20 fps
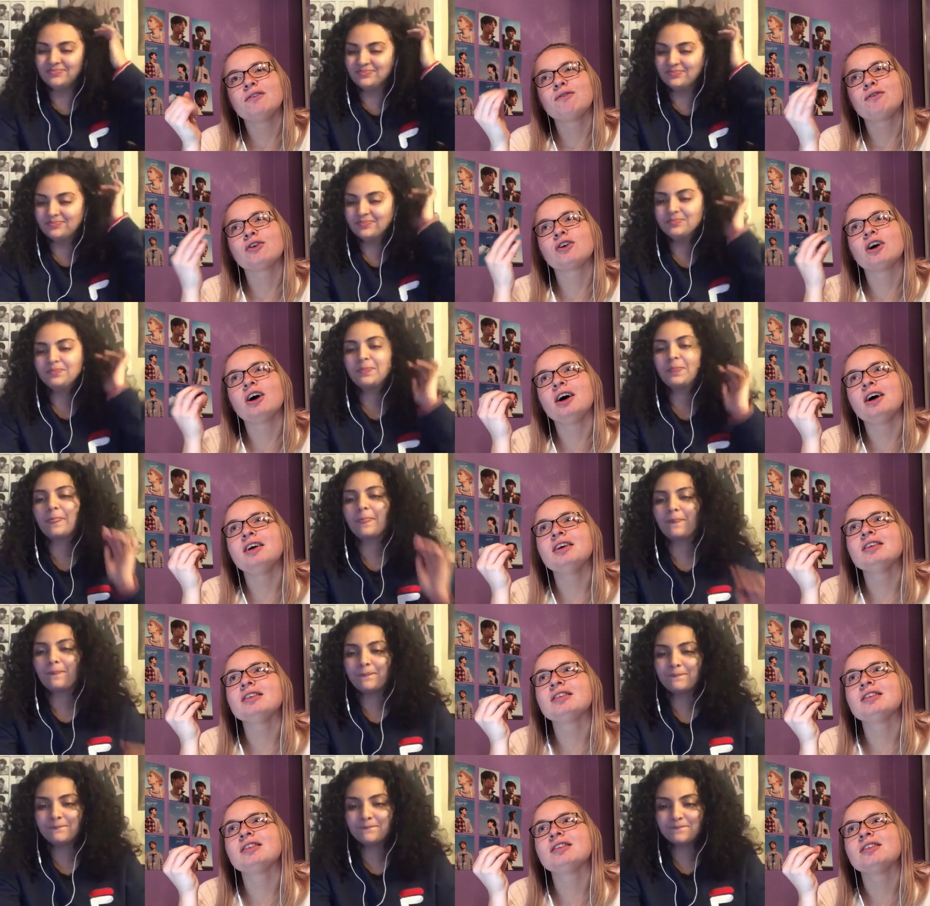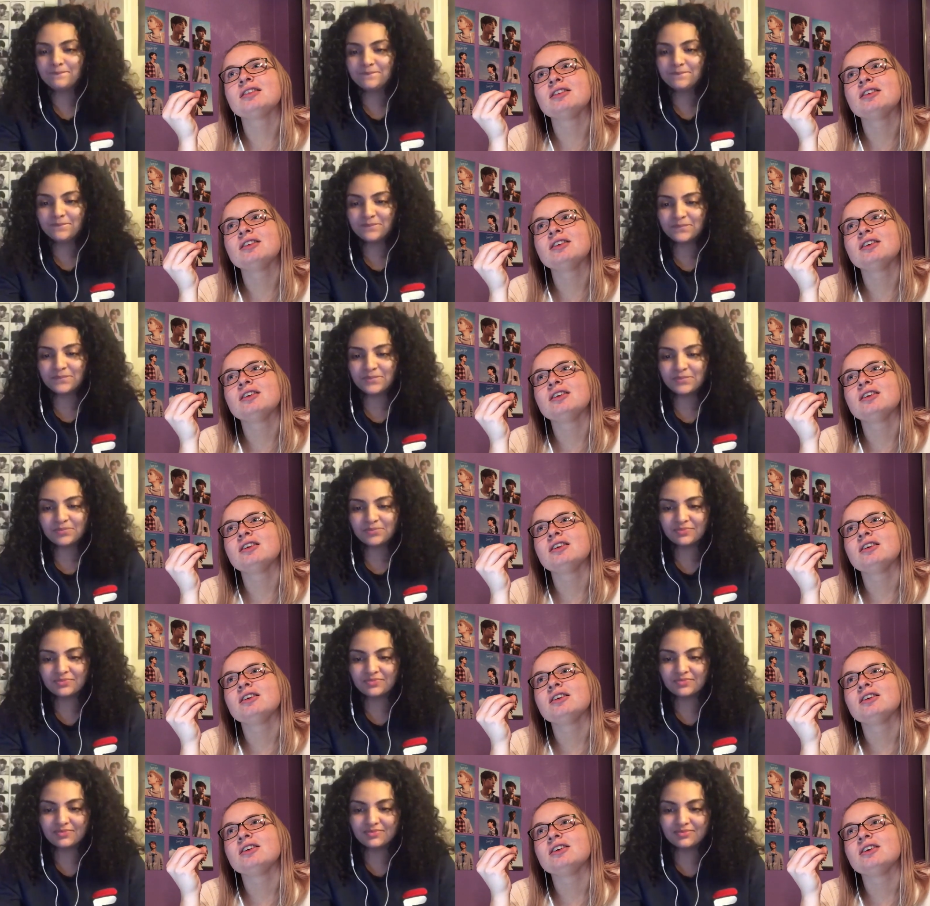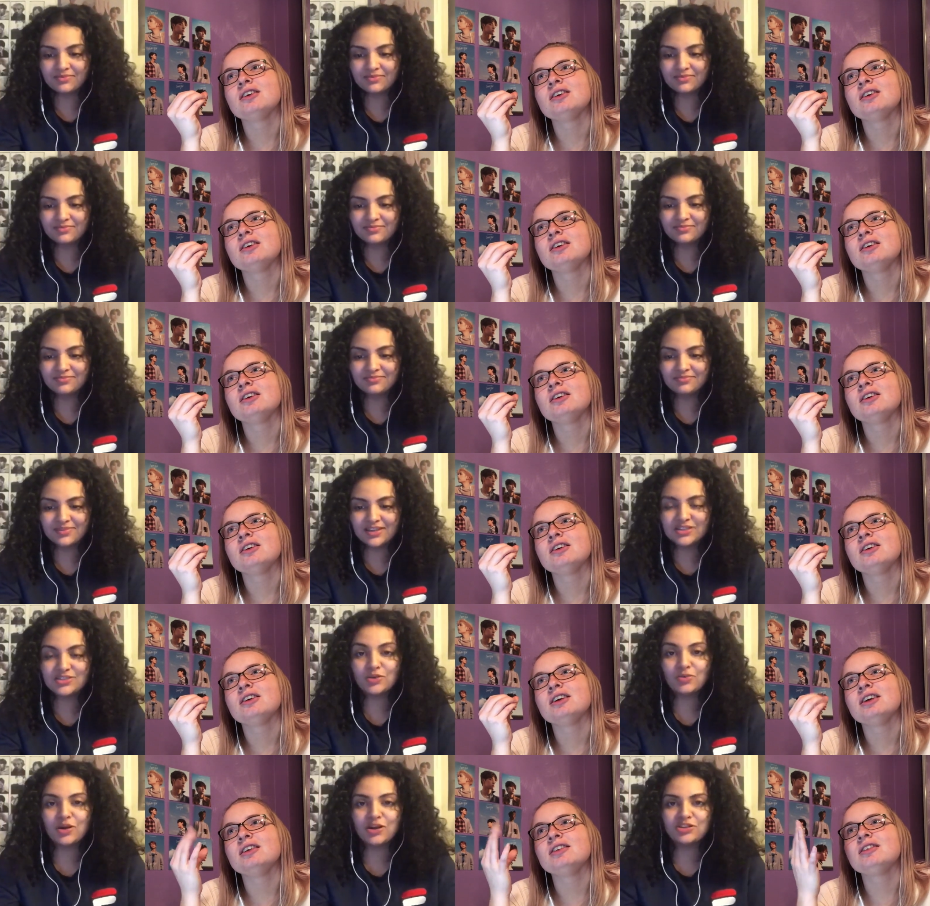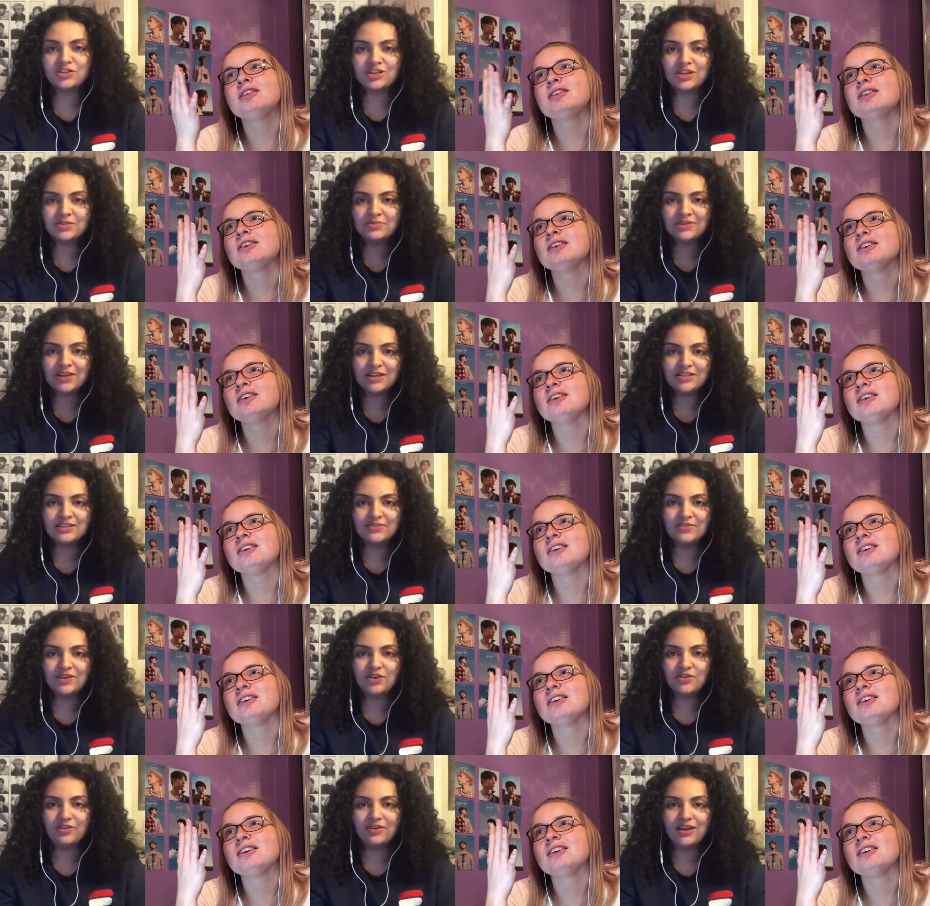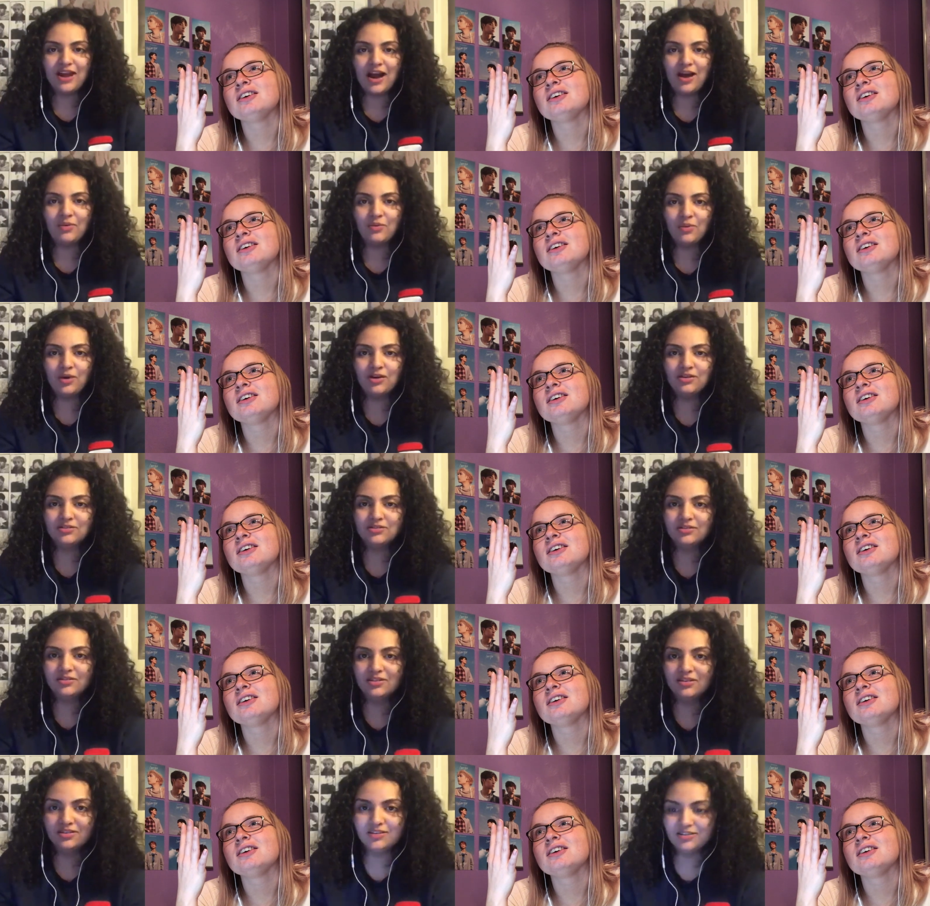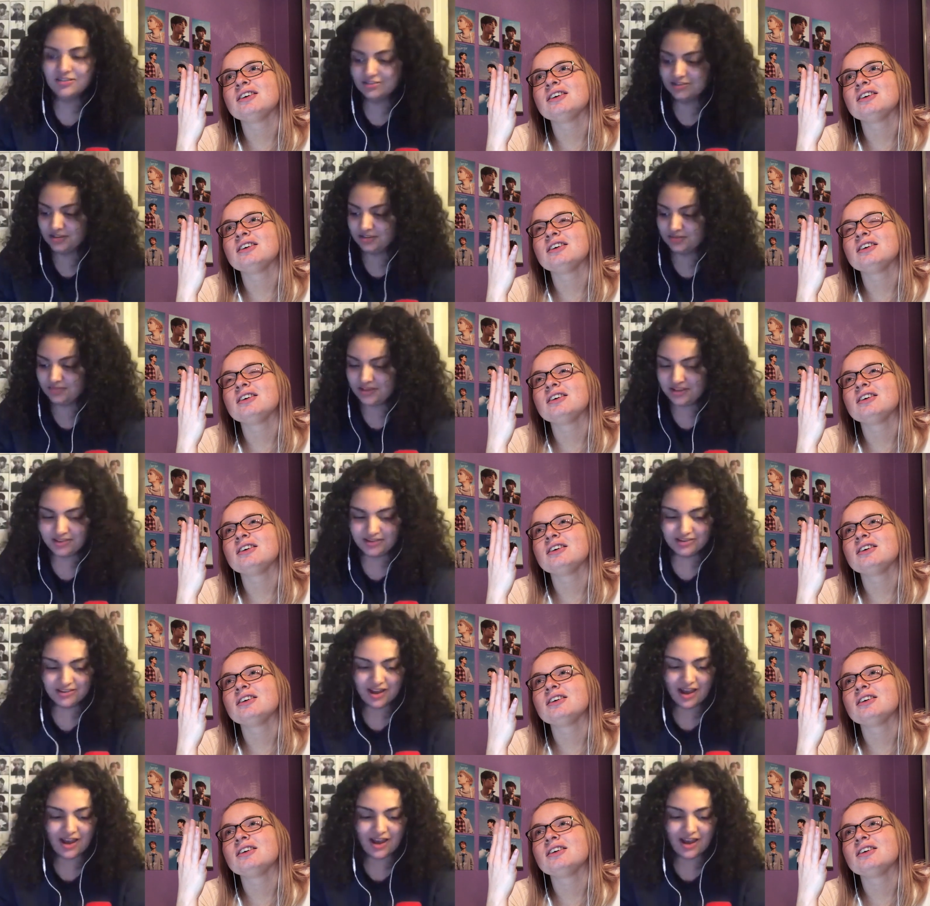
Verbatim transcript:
Speaker 1: for us is to watch the SB19 video and not want to be